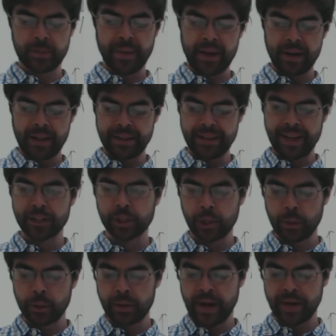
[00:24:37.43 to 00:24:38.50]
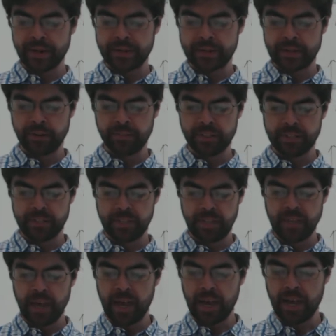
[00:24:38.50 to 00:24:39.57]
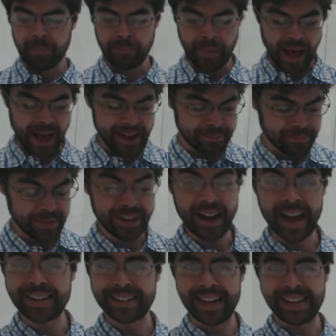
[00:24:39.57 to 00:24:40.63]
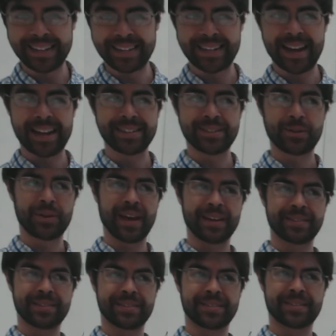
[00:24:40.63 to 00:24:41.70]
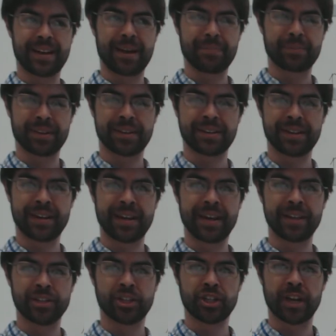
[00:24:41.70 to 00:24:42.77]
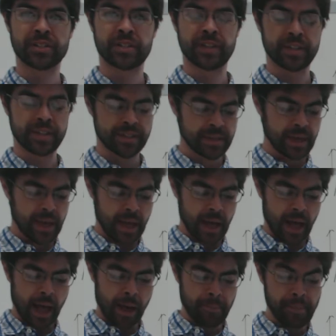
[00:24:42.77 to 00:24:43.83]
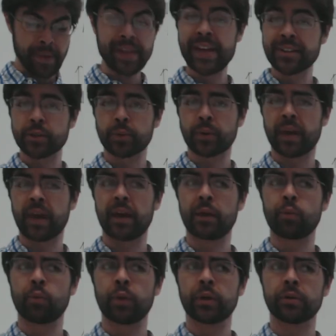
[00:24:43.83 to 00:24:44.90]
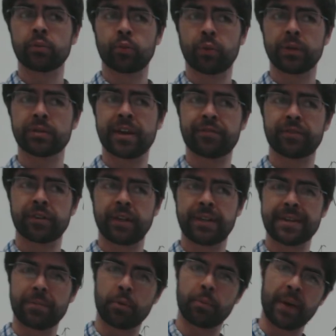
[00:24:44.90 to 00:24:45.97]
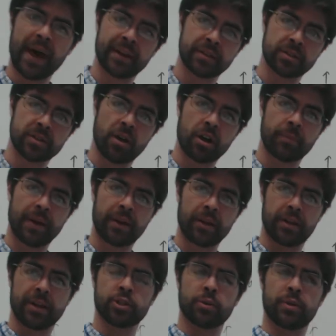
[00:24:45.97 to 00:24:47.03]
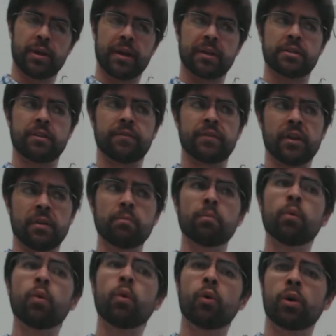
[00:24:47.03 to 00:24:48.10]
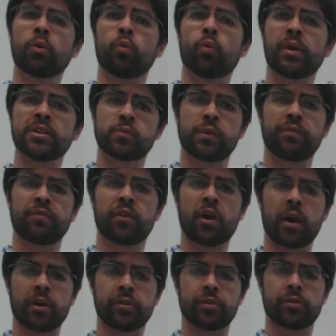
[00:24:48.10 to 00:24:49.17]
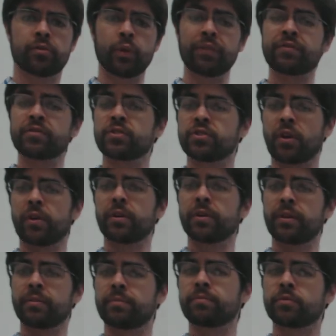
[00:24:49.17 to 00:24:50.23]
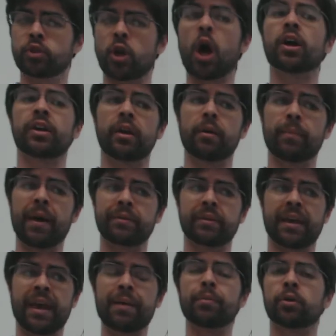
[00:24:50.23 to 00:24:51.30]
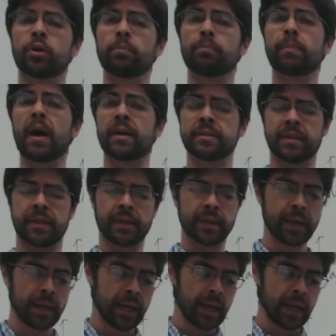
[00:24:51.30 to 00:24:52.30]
was about electronegativity. I admit I did not do that topic justice. And that's okay. We'll definitely double back and talk about electronegativity more once we've started talking about chemical bonding.